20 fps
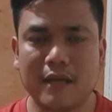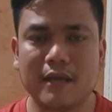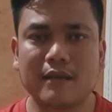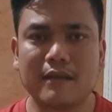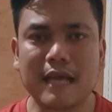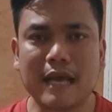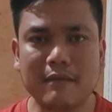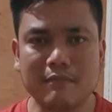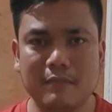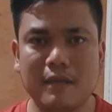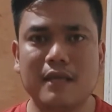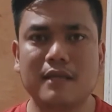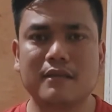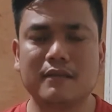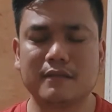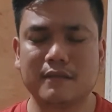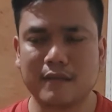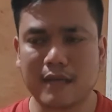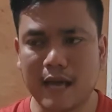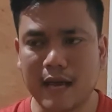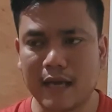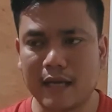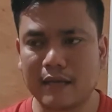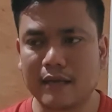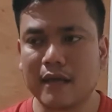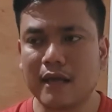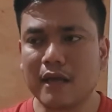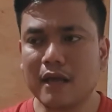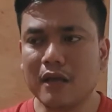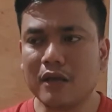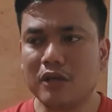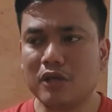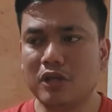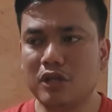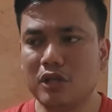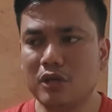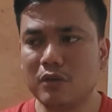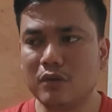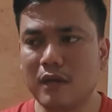That means that you